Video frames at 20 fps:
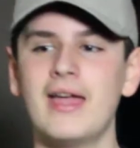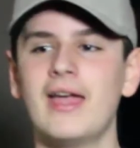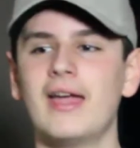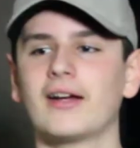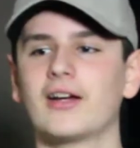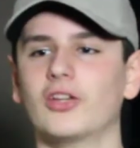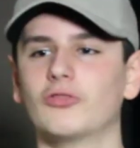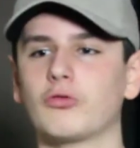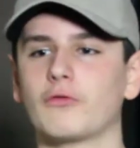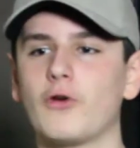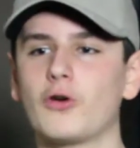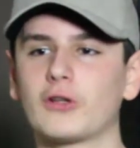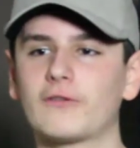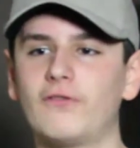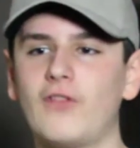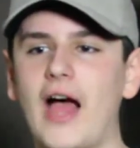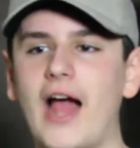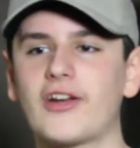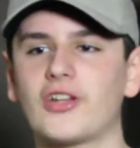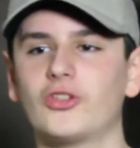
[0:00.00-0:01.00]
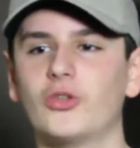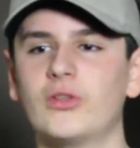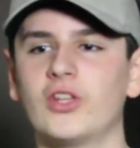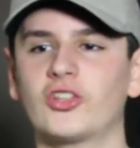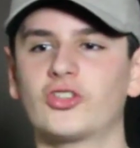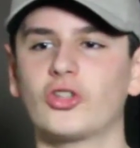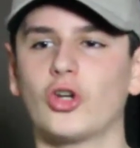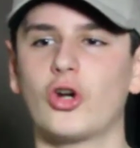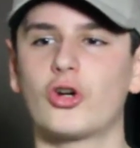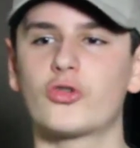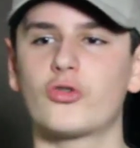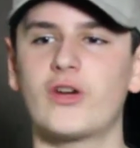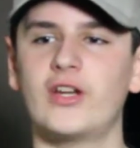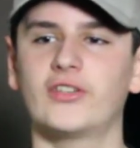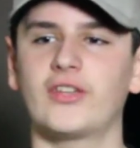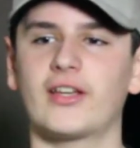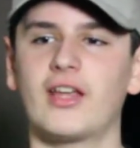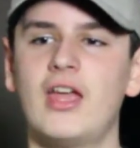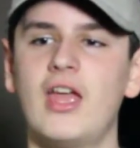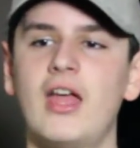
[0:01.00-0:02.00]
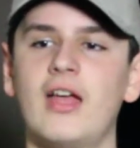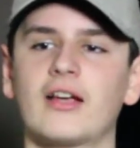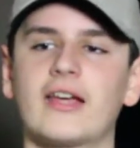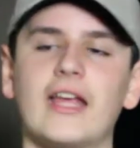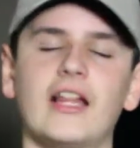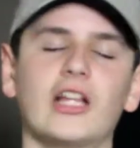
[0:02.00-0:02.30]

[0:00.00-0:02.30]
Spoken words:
because Reverse Flash is doing the surgery. He's like, okay,